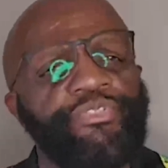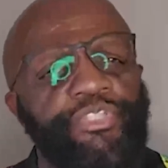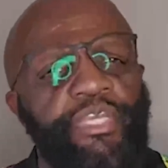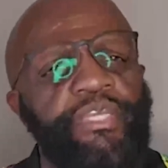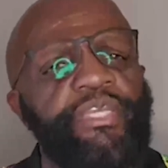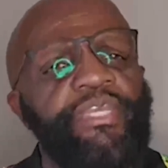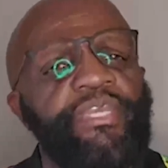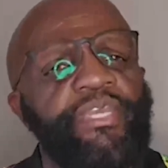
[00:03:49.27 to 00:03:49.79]

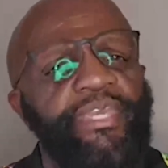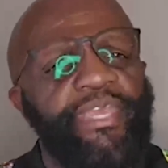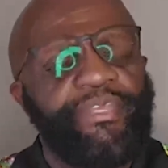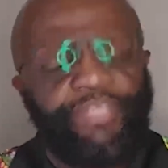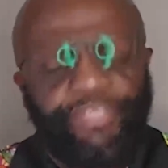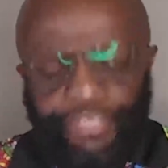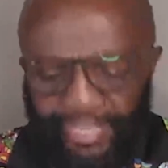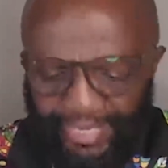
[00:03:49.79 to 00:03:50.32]
See,
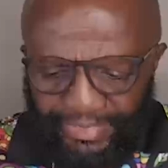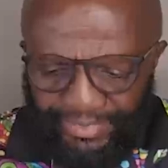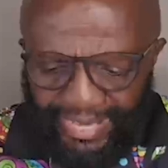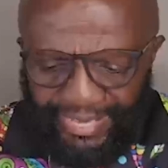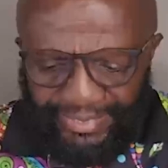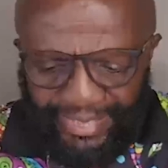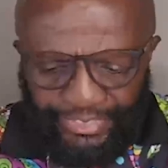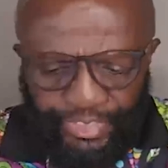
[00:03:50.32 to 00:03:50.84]
and he says
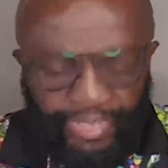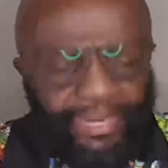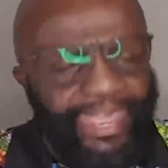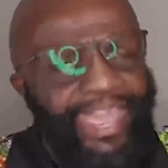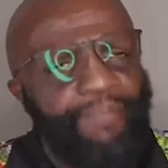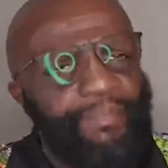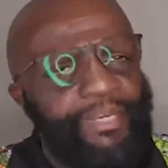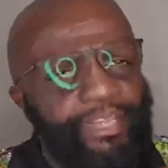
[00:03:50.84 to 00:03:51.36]
that that's going to
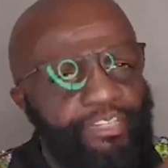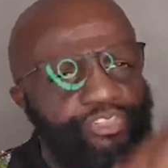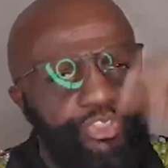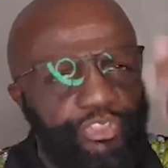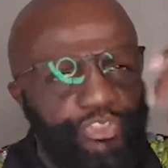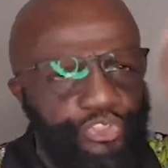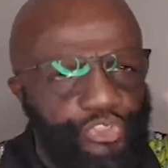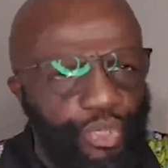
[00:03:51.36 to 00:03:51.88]
happen as
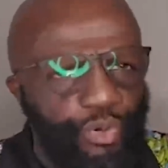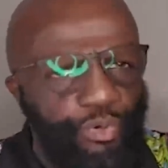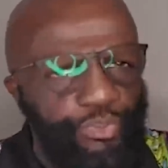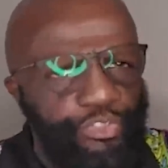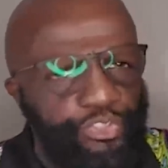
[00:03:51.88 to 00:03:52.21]
your soul.